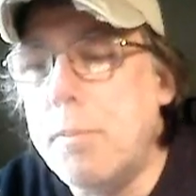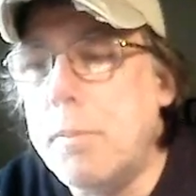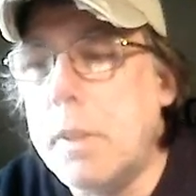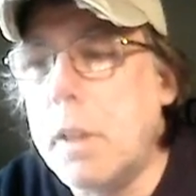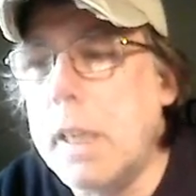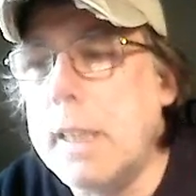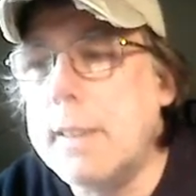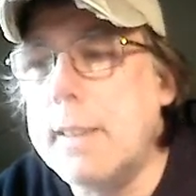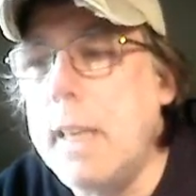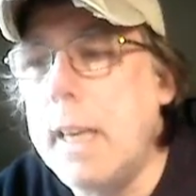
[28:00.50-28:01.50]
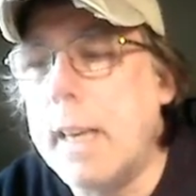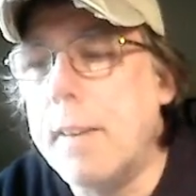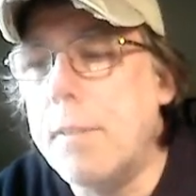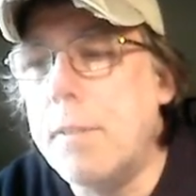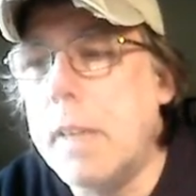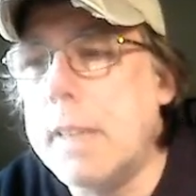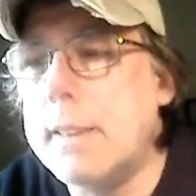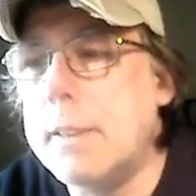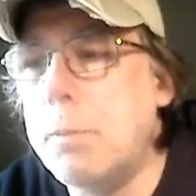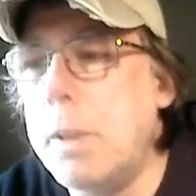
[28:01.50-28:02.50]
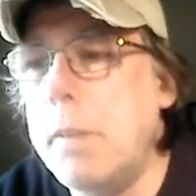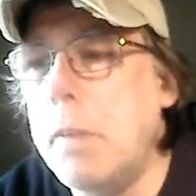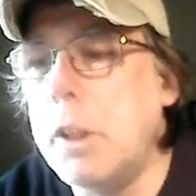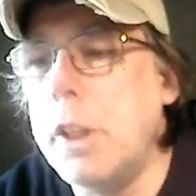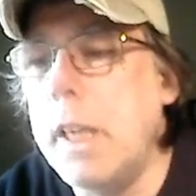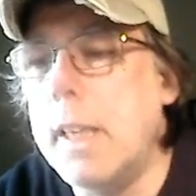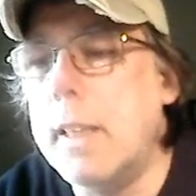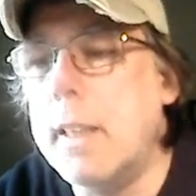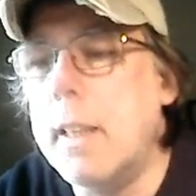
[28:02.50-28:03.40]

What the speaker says: it's like I say, that's pretty much it.